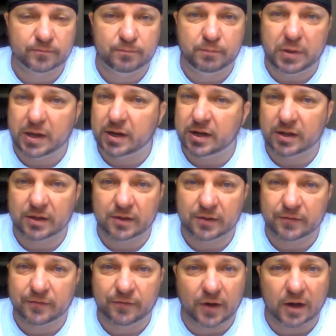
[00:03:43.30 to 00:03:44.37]
beating the
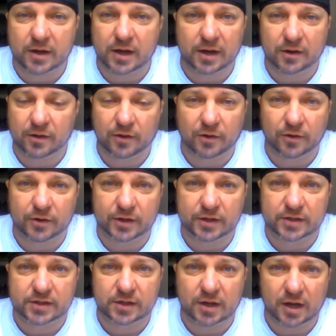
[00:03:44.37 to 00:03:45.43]
fuck out of the
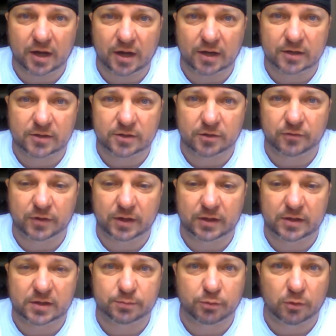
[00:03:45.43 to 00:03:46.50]
Hardys to
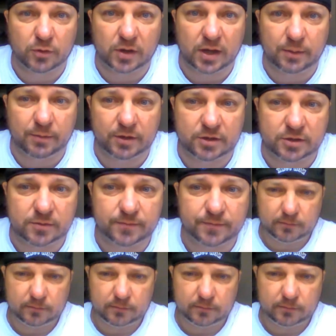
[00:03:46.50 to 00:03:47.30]
create this broken image.